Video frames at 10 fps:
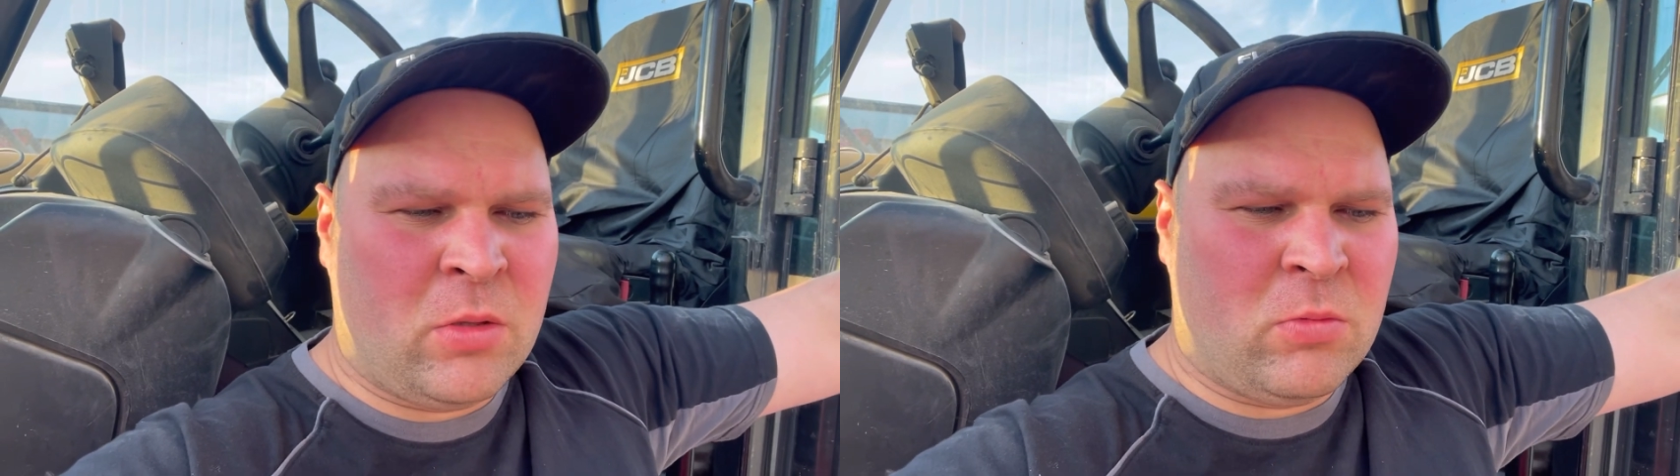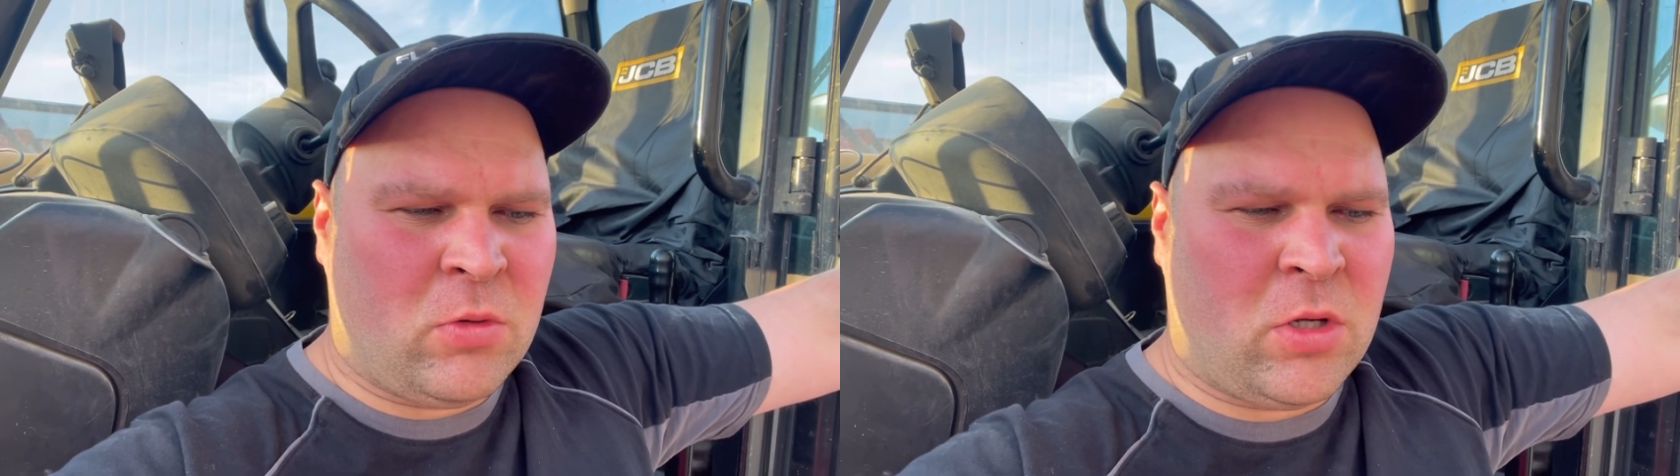
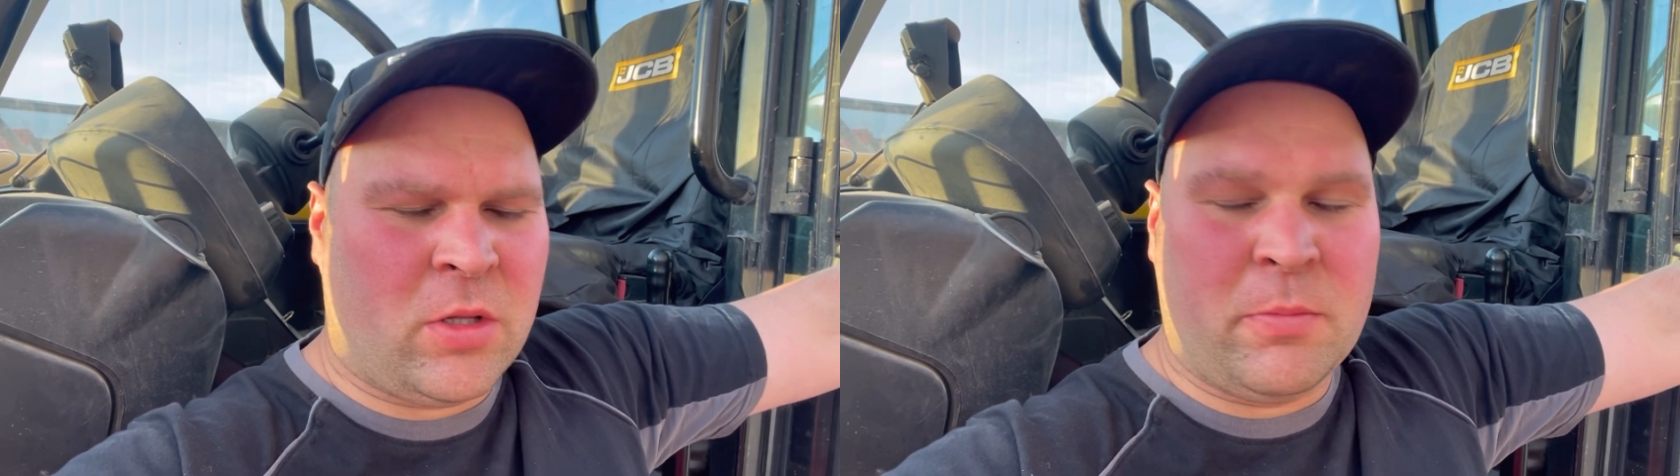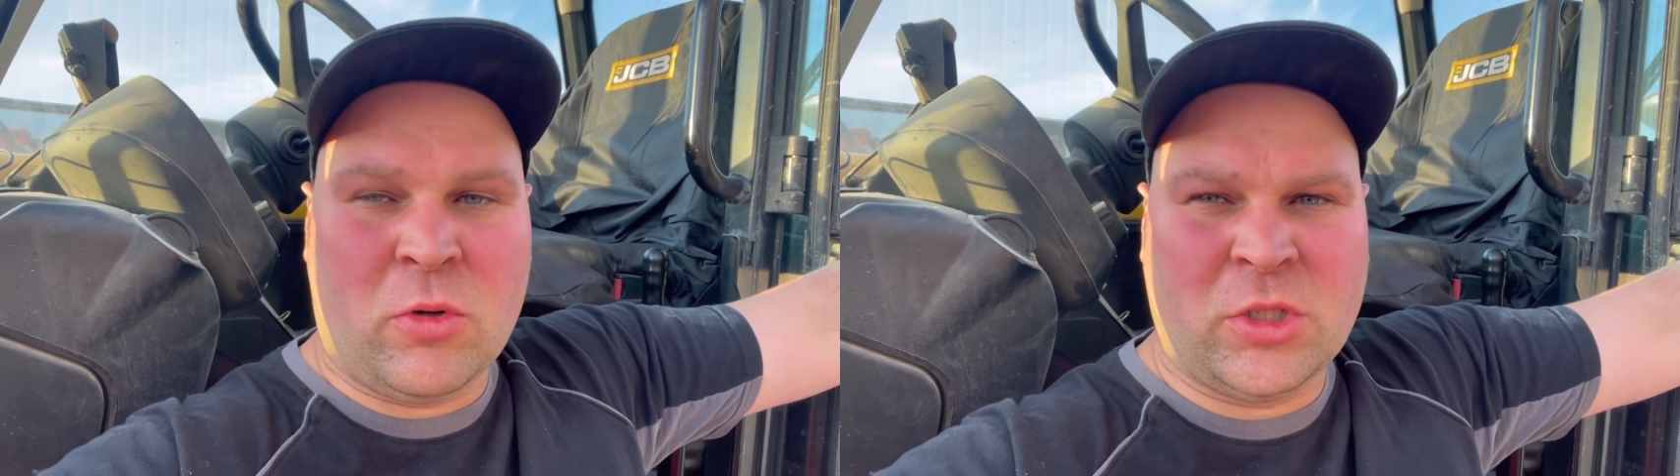what
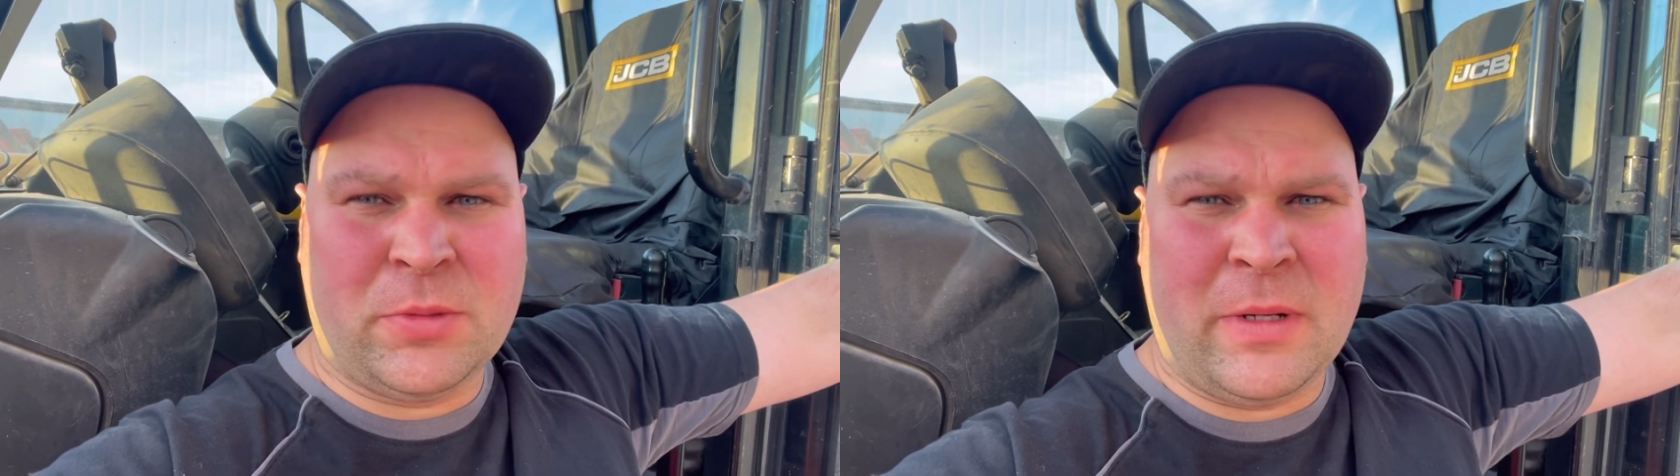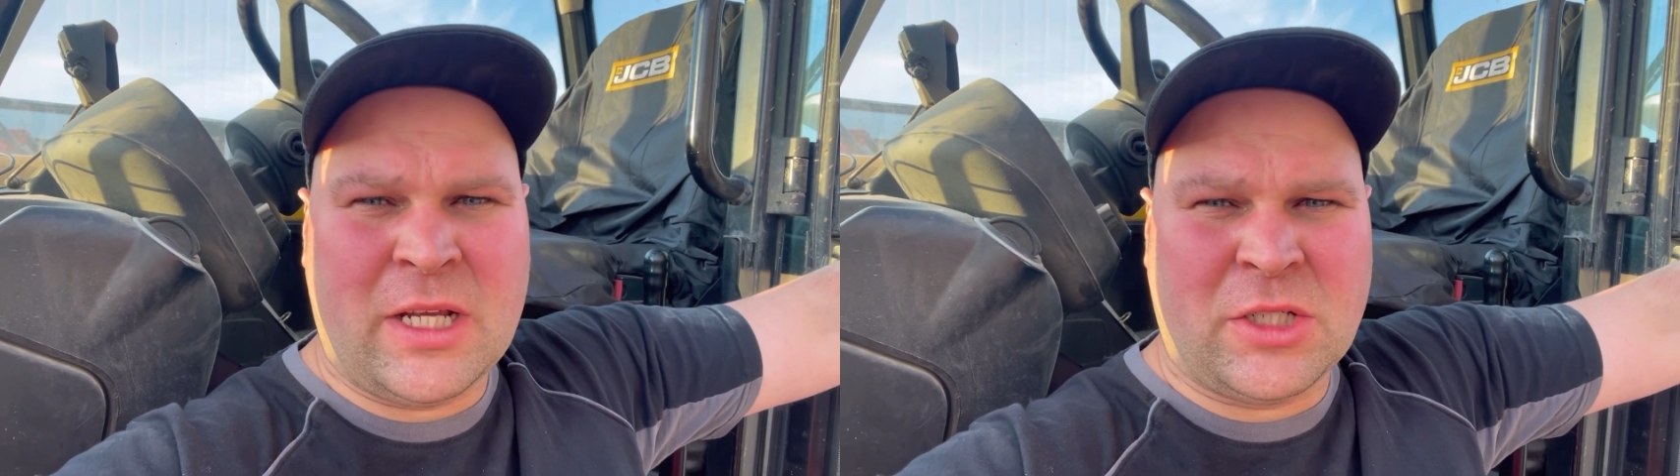the moisture
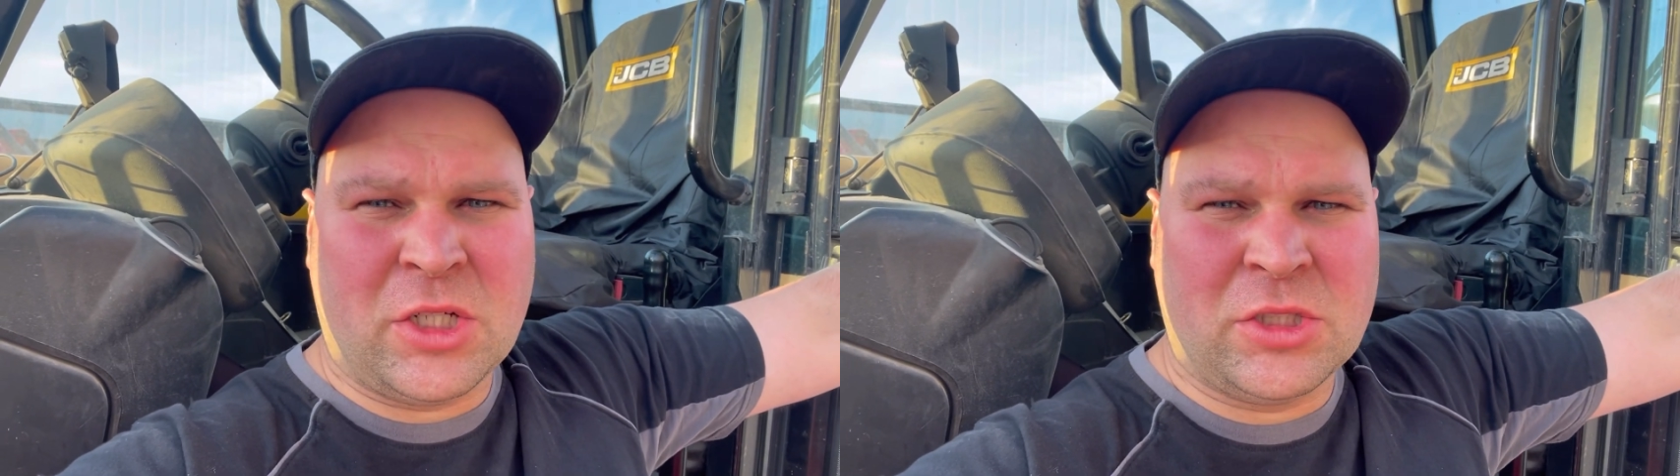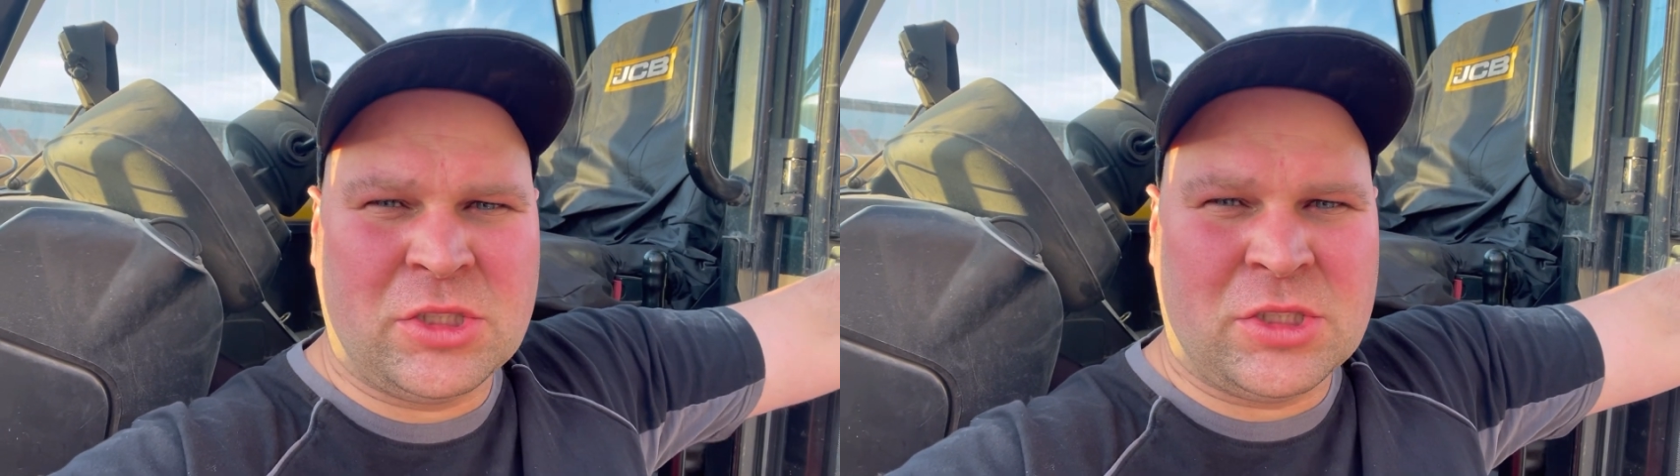meter
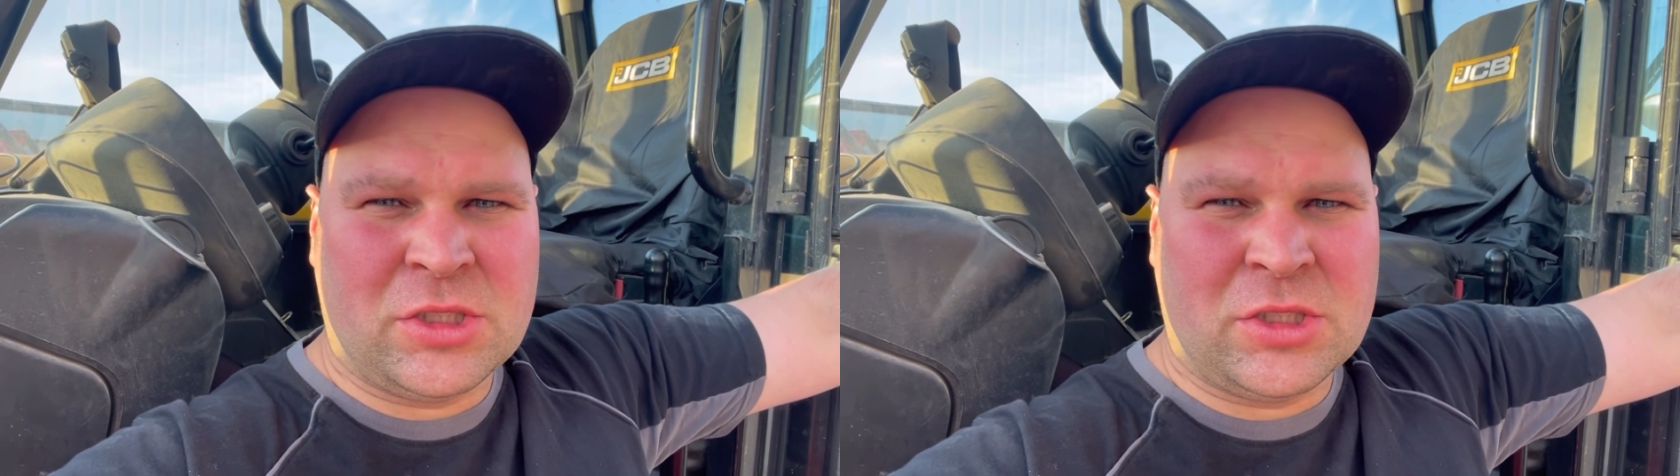does